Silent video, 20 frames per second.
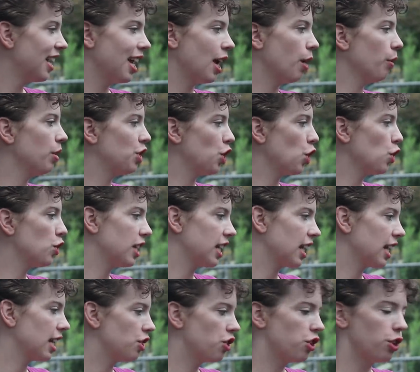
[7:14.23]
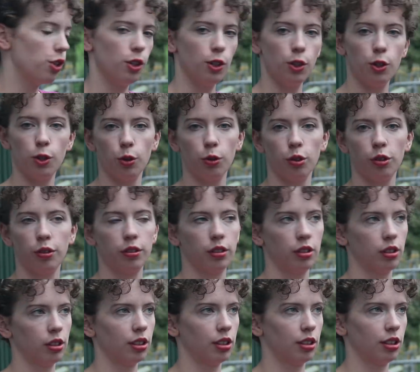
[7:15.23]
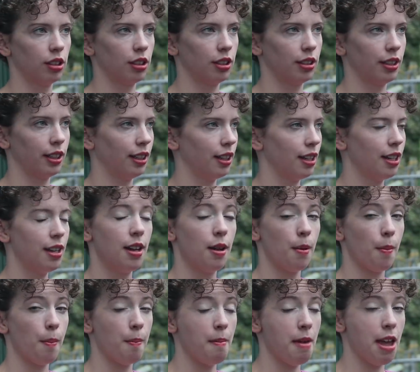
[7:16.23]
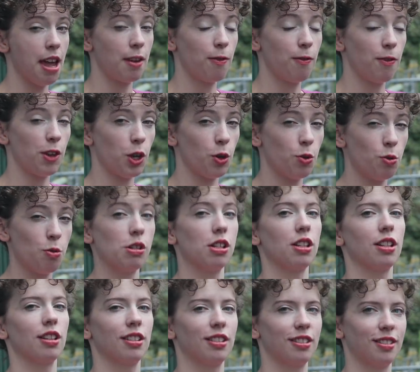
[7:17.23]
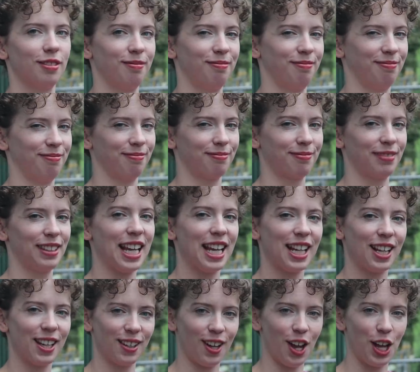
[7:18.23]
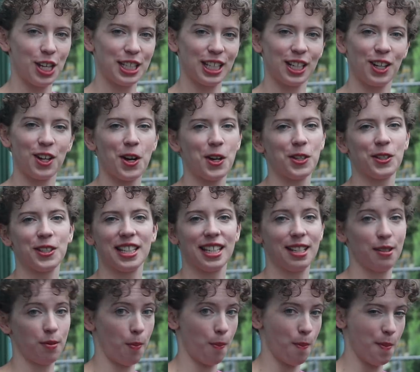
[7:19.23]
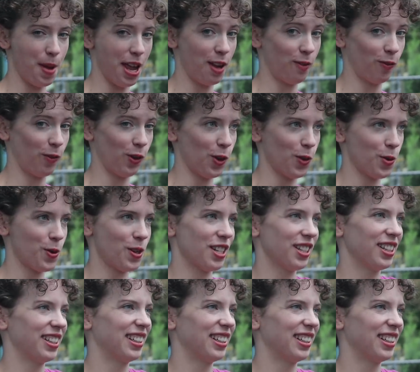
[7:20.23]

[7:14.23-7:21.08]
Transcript: He was using it to make fuel, like Austin calls it, make fuel.